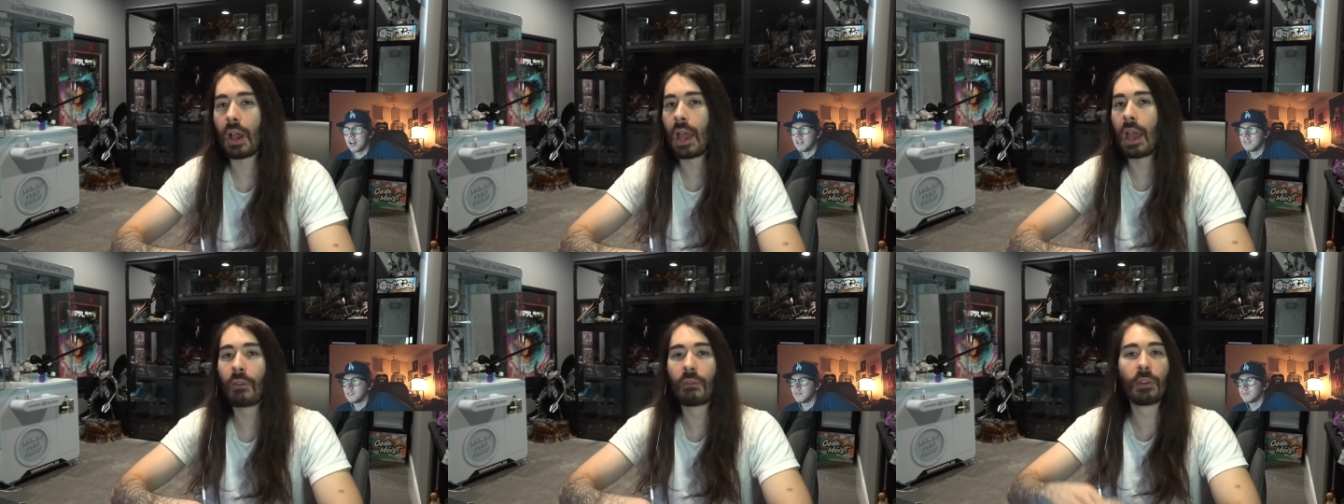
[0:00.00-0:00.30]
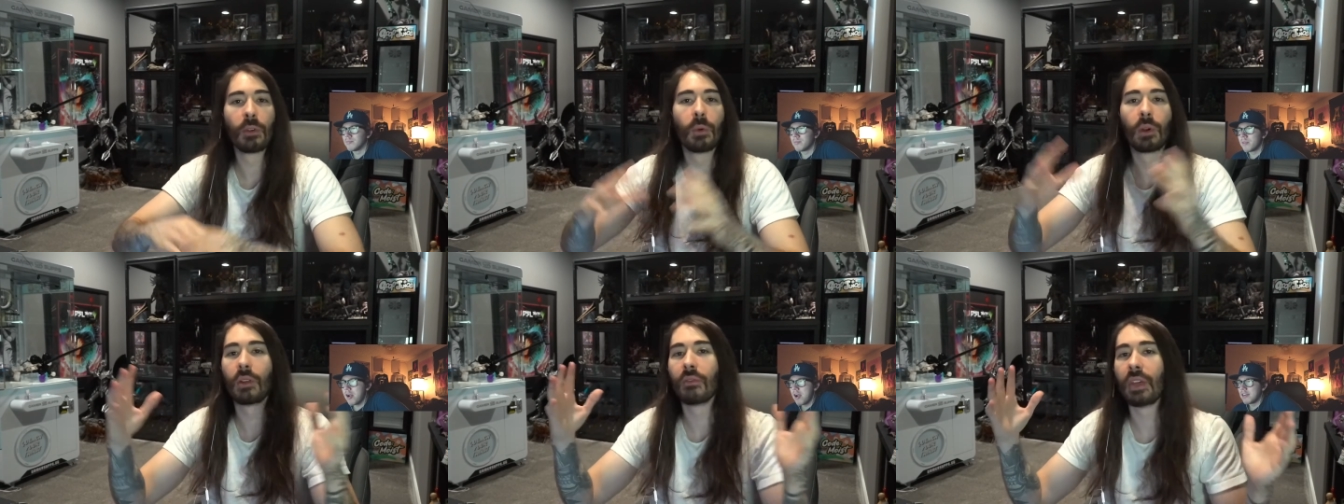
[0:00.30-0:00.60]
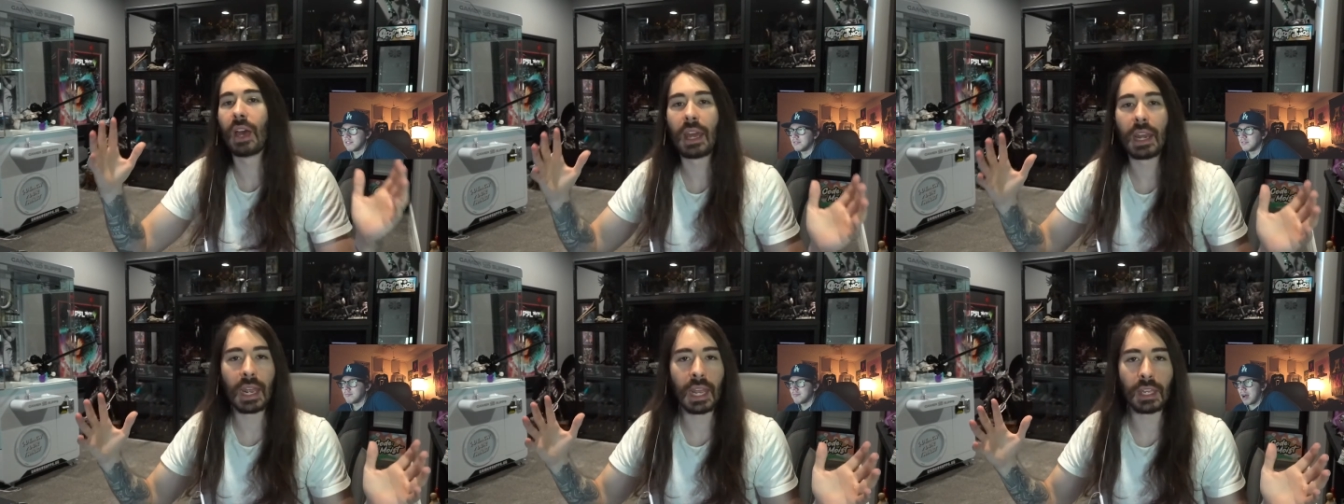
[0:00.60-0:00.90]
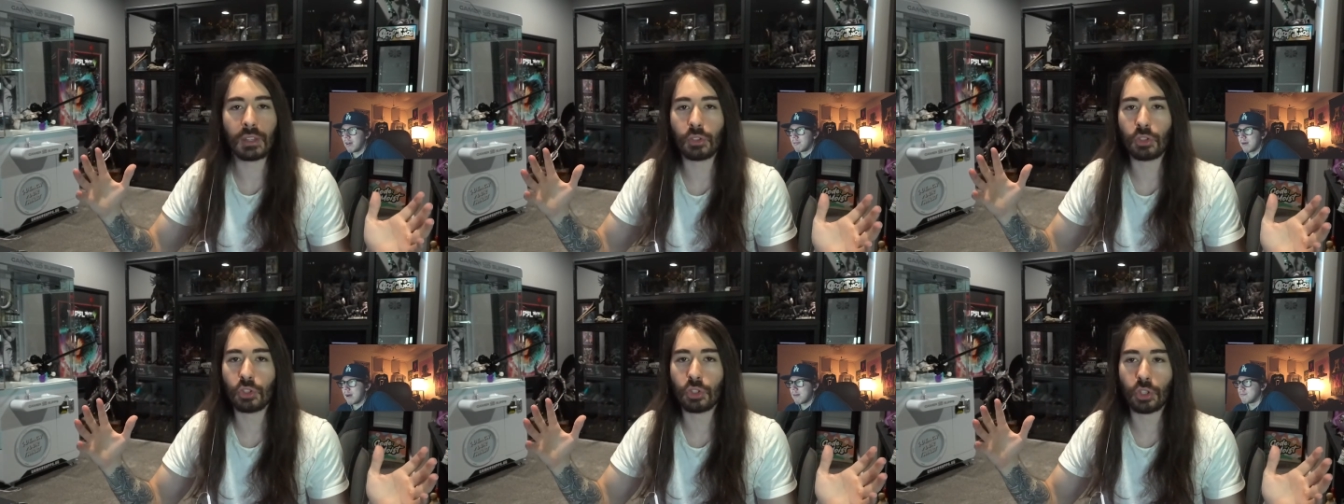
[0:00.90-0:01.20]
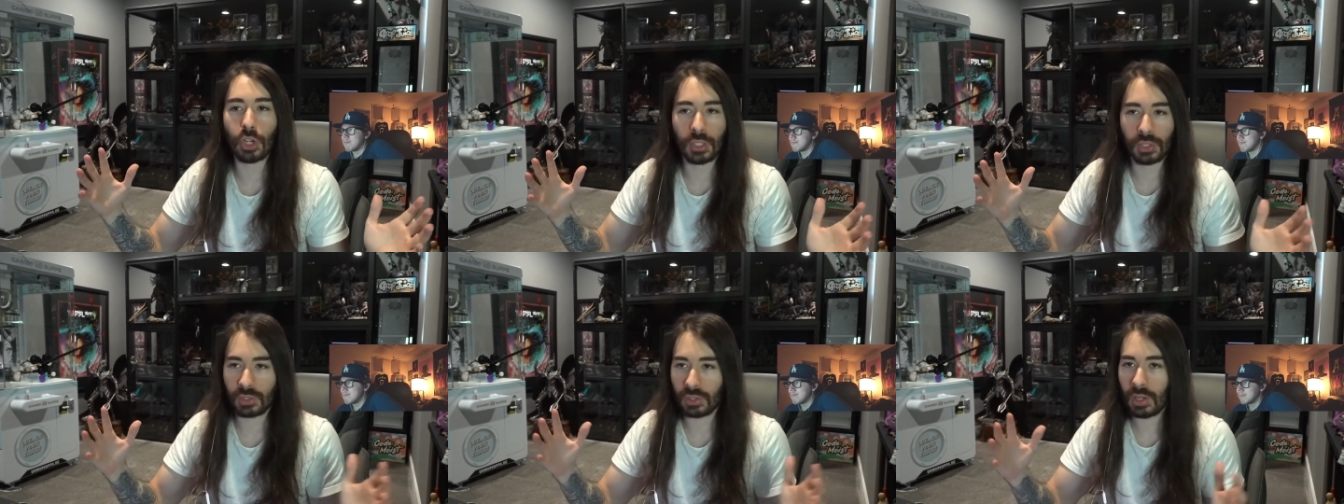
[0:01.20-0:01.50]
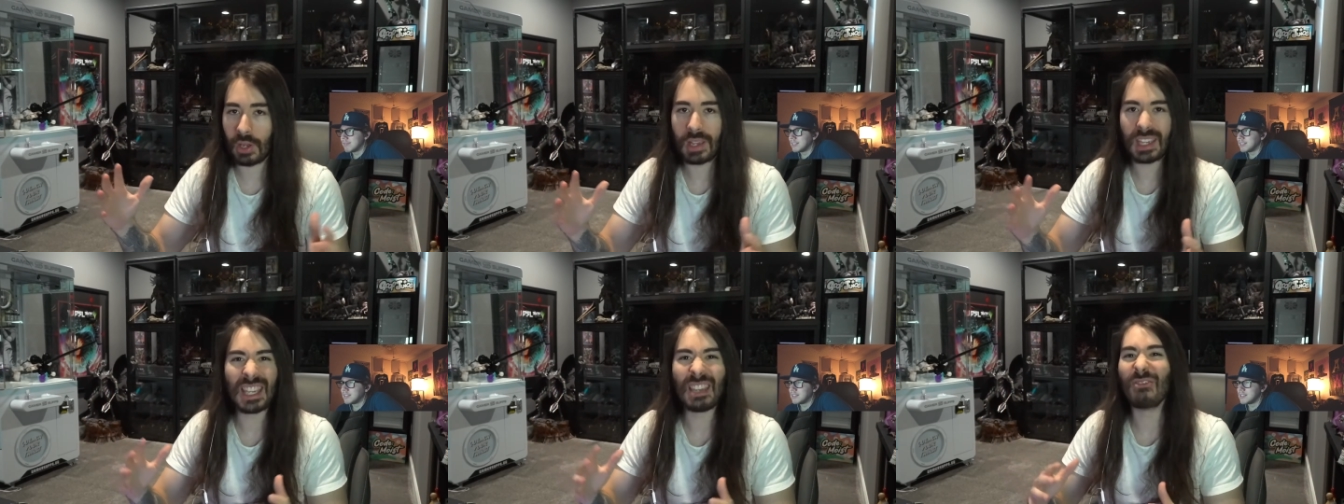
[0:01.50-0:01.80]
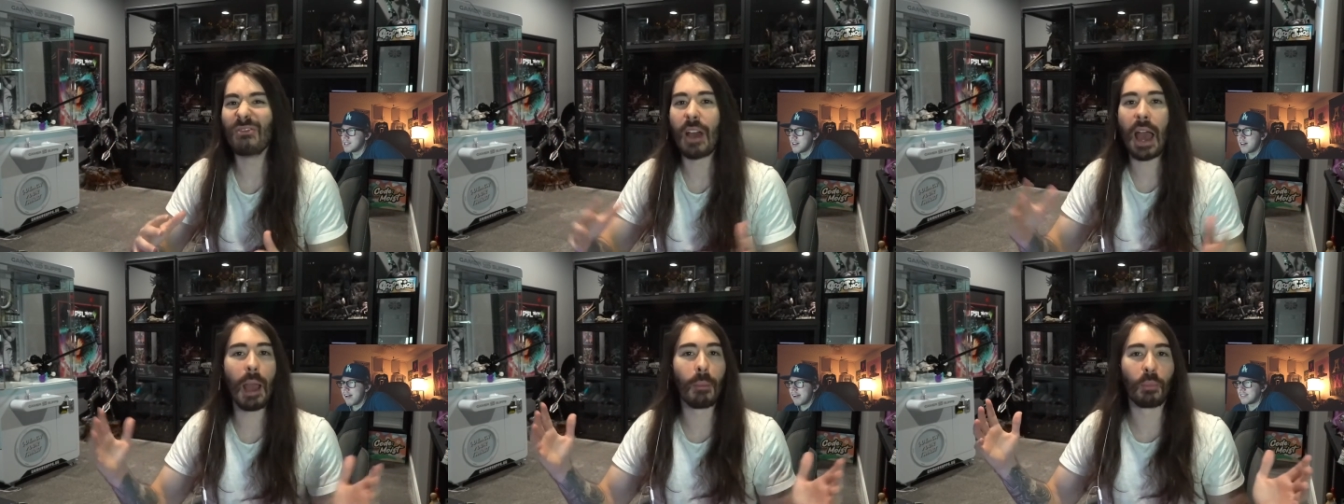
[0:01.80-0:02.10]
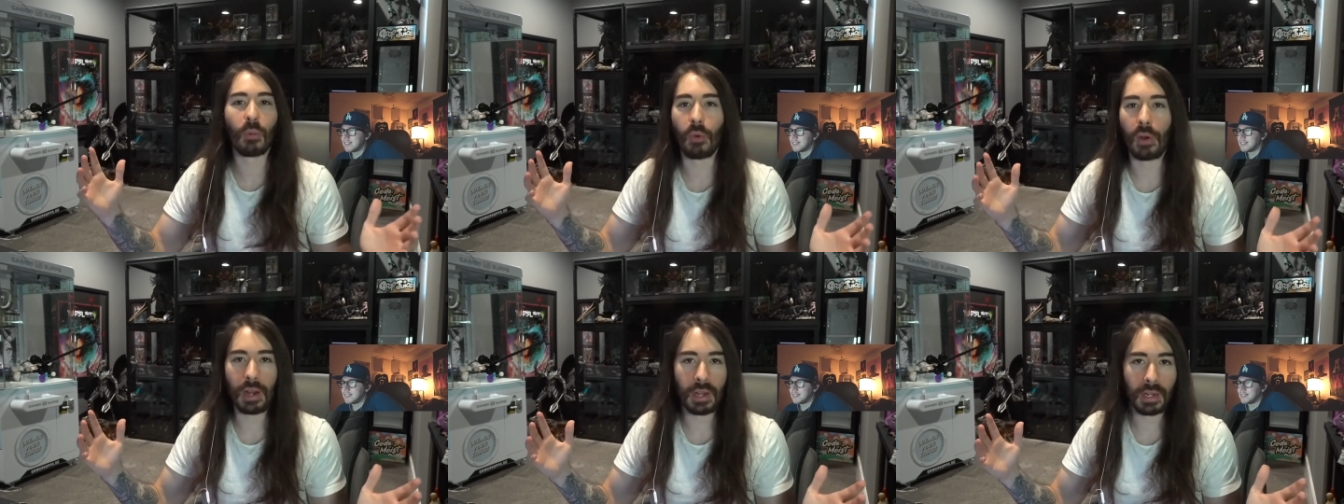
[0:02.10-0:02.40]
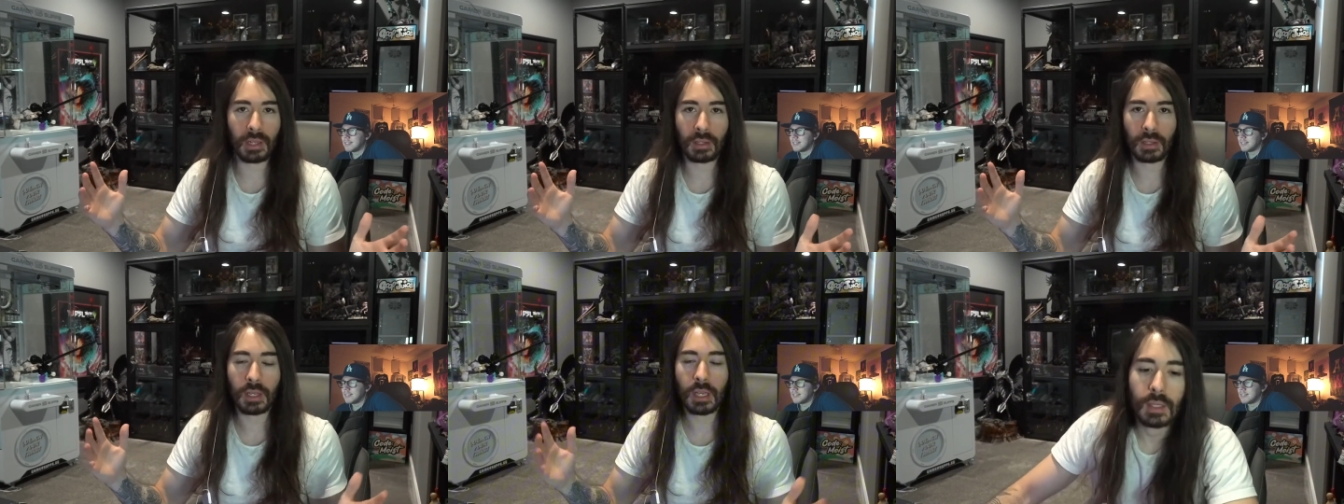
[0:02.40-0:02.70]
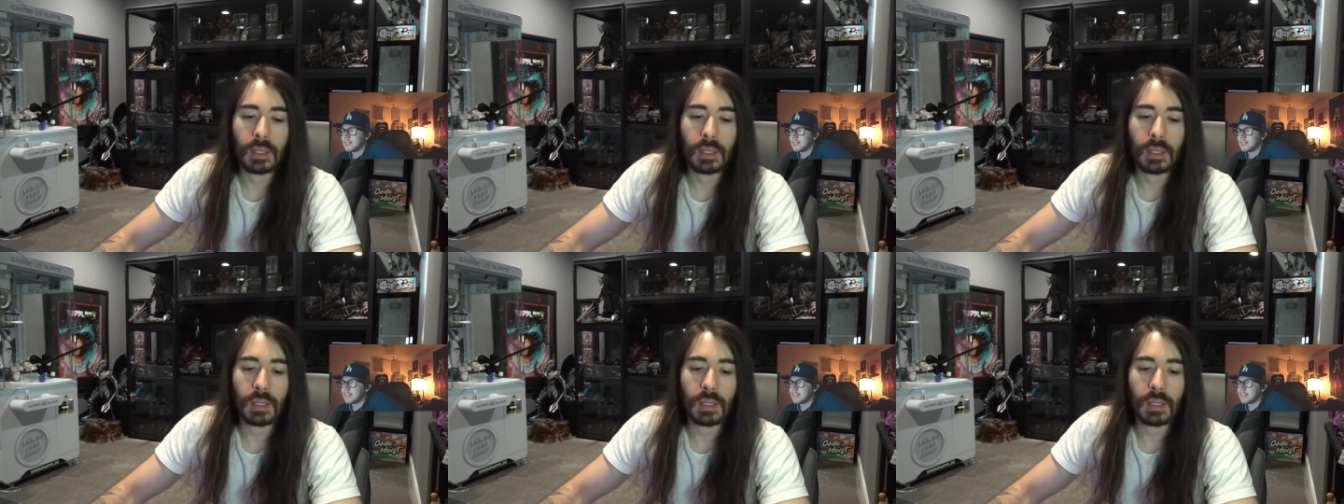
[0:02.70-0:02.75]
everyone of that age just evaporating.